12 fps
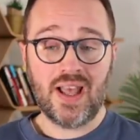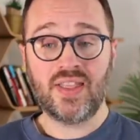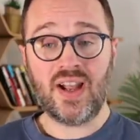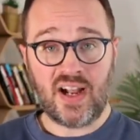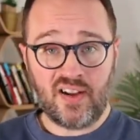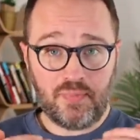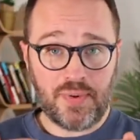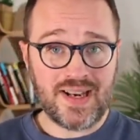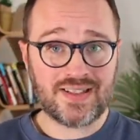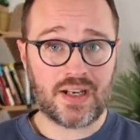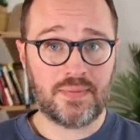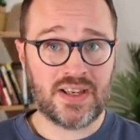There have been
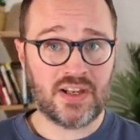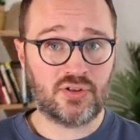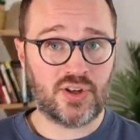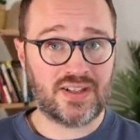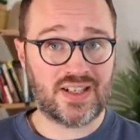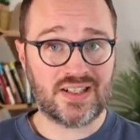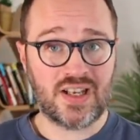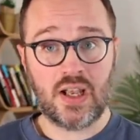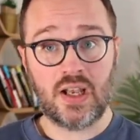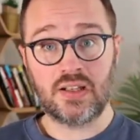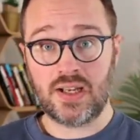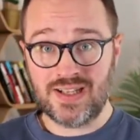some increases
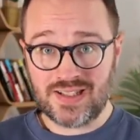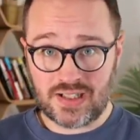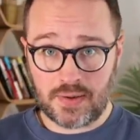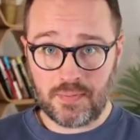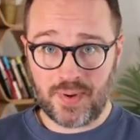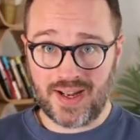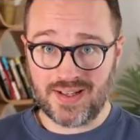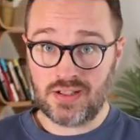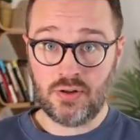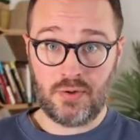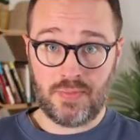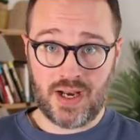in some
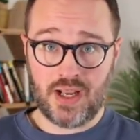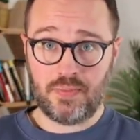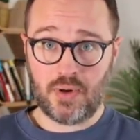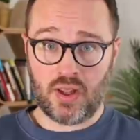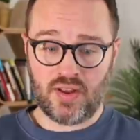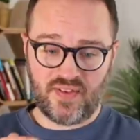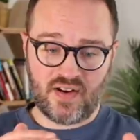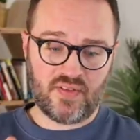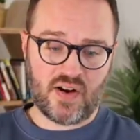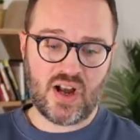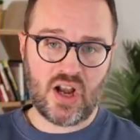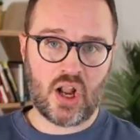places, not many, at the very,
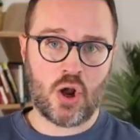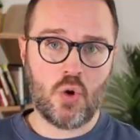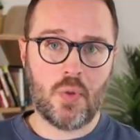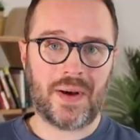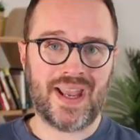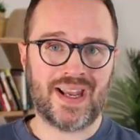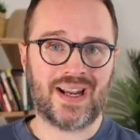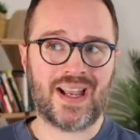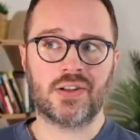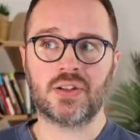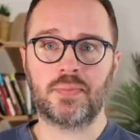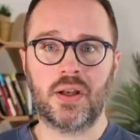very low paying accounts.